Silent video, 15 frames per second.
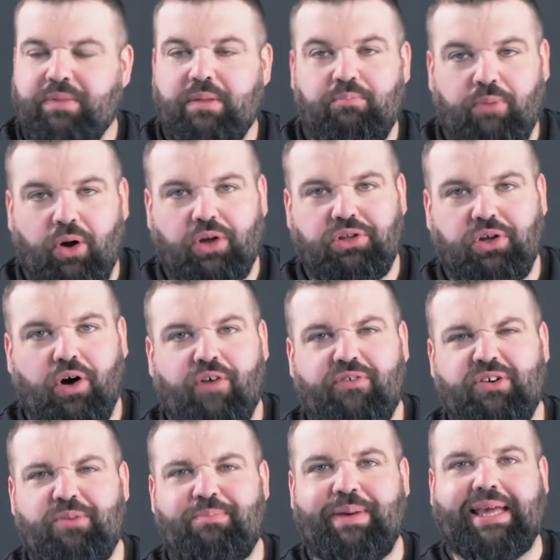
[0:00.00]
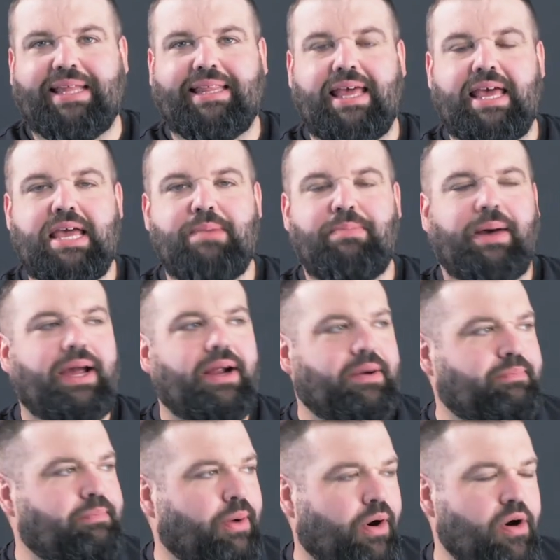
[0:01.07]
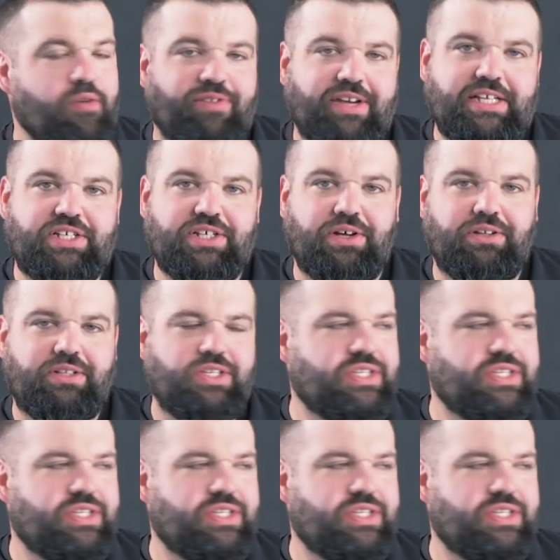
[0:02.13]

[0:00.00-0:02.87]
mugged off on her big day by her pervy son.